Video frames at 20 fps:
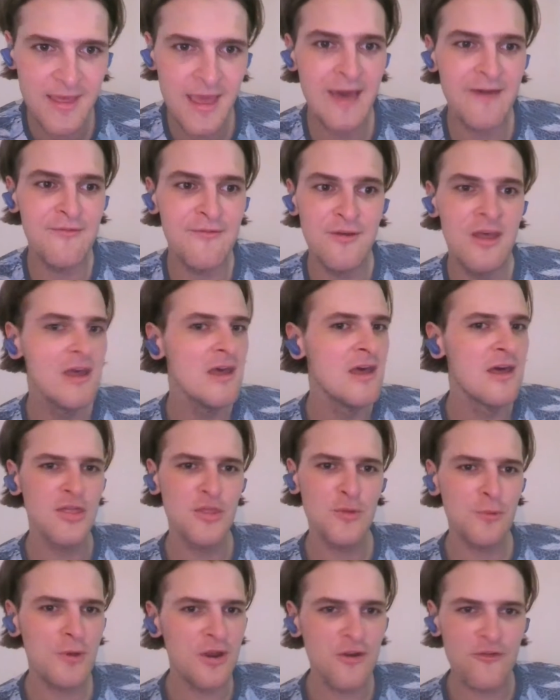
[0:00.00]
They have
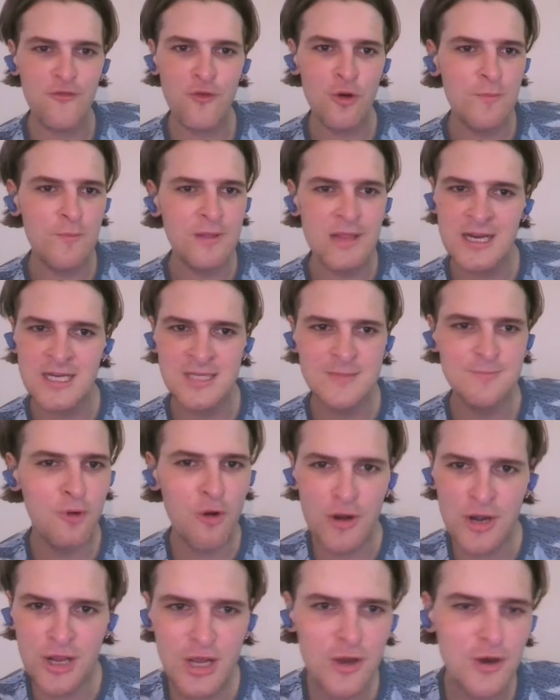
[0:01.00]
3 or 4 players
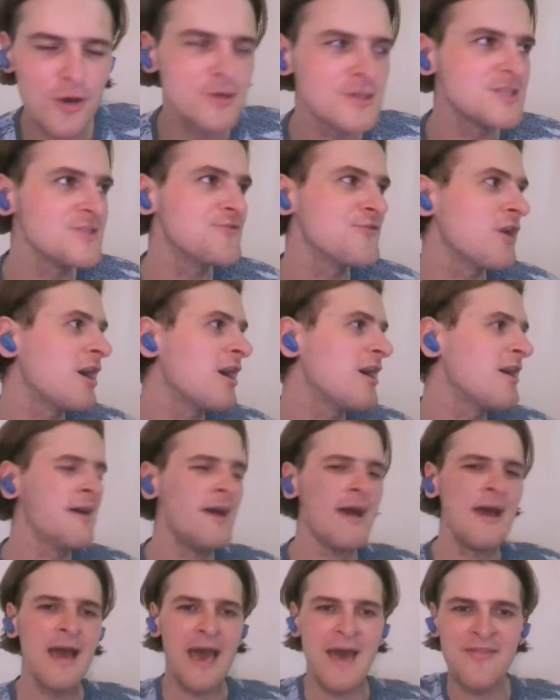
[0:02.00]
born in Cote d'Ivoire,
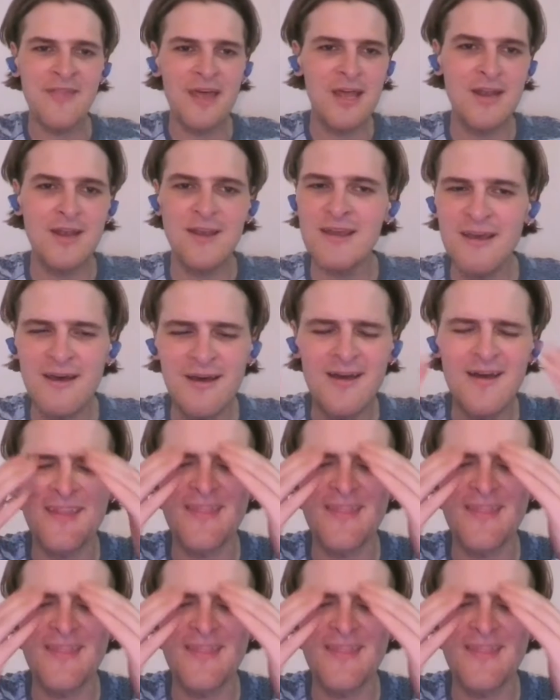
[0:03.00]
and then